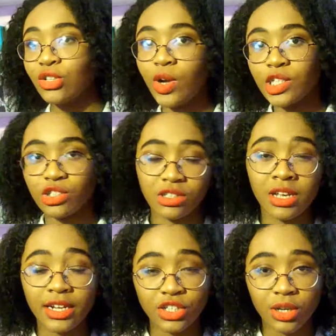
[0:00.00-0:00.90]
so I just
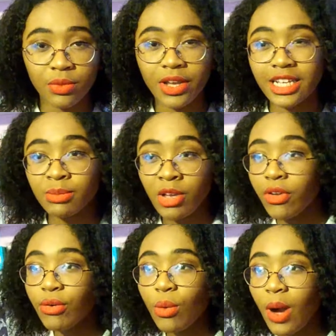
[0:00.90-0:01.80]
decided to share with you guys my
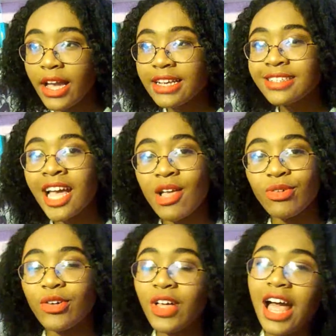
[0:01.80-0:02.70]
favorite YAs that
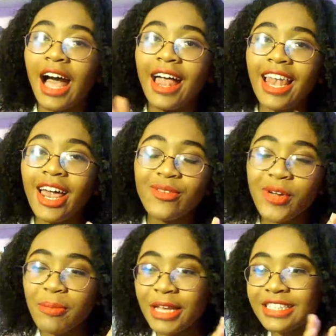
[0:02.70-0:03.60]
involve a lot of
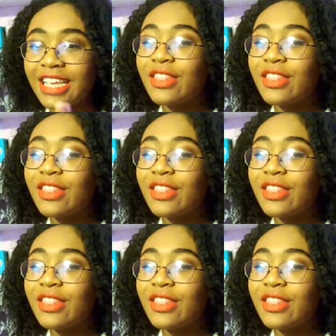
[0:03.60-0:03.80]
romance,